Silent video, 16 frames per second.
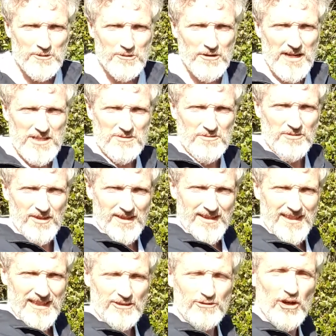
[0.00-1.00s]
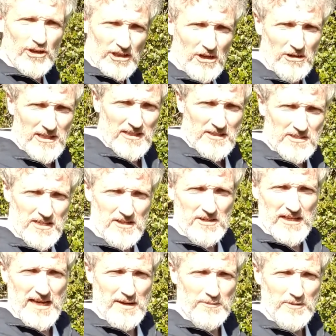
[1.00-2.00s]
gracefully. And not only has it got to
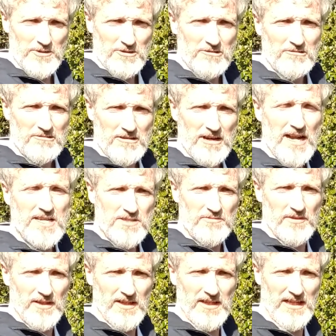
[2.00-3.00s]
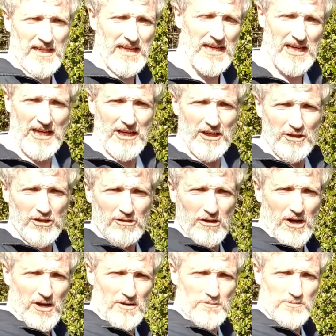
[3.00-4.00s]
happen gracefully, your
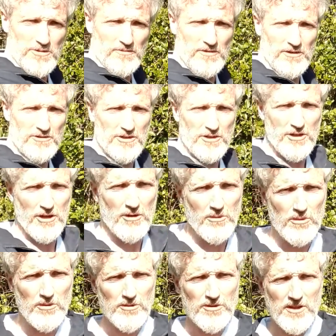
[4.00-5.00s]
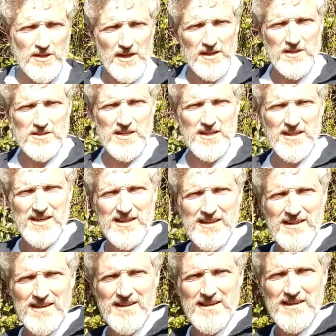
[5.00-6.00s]
arms have got to coordinate.
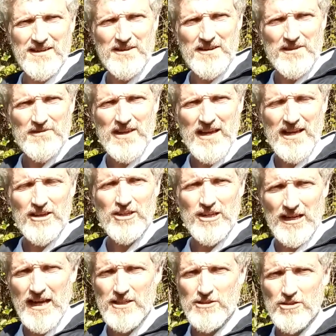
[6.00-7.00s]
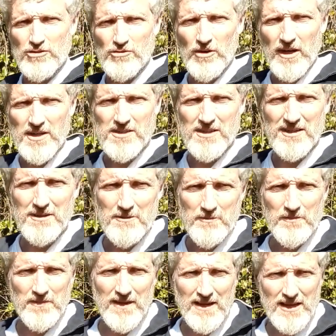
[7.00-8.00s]
Your legs are straight,
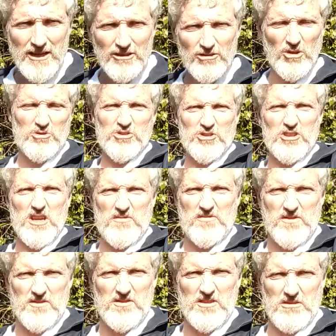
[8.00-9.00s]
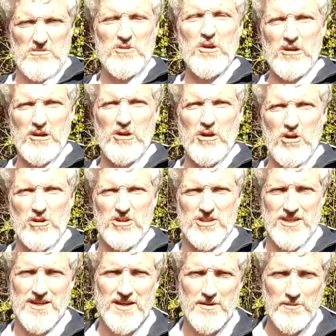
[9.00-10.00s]
not stiffened, not locked,
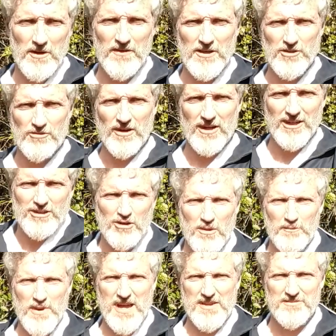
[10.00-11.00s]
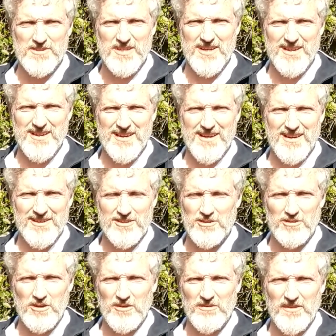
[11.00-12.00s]
but they're straight. You're not bent, you're
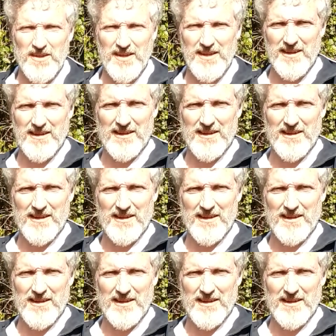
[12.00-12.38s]
not there.